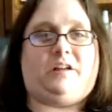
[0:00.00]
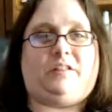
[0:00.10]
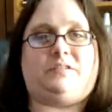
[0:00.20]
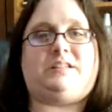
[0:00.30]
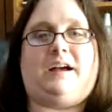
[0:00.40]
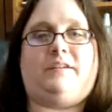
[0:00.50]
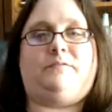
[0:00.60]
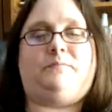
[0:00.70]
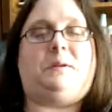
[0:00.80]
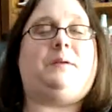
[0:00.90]
Others
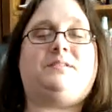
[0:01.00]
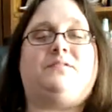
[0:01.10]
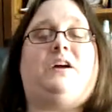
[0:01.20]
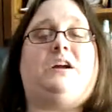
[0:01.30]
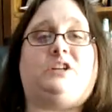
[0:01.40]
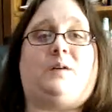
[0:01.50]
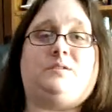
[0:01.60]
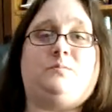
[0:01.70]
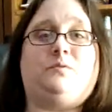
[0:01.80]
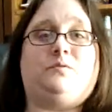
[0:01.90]
have been able to find jobs
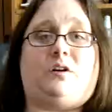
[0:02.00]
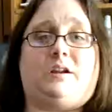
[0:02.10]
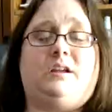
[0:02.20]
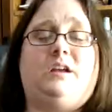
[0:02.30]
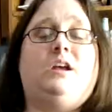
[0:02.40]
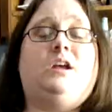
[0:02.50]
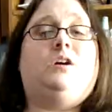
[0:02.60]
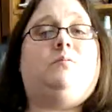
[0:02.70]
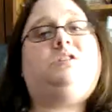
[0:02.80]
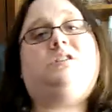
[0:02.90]
and move on,
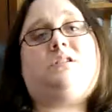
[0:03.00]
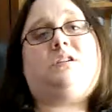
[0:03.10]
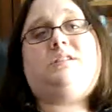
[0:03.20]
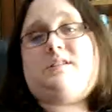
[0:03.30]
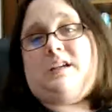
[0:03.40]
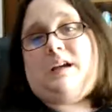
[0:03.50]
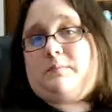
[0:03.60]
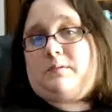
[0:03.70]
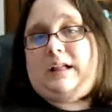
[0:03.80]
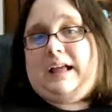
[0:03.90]
which is good to see.
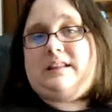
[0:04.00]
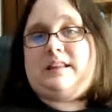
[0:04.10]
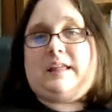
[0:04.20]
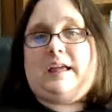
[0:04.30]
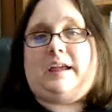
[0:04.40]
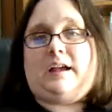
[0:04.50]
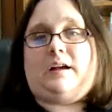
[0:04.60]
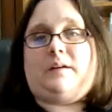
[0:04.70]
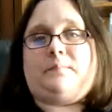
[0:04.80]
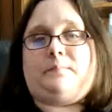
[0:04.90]
I'm glad that they
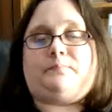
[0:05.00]
uh,